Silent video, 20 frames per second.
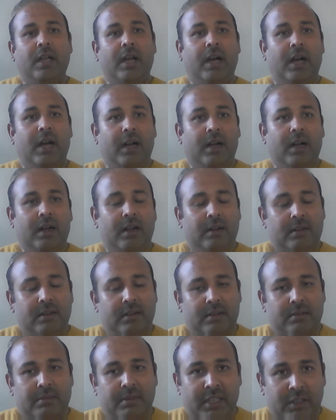uh,
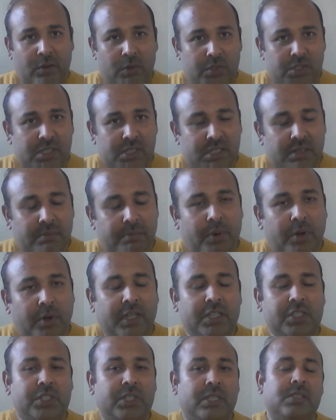ecosystem
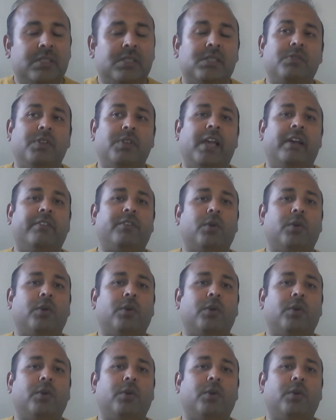protections. We have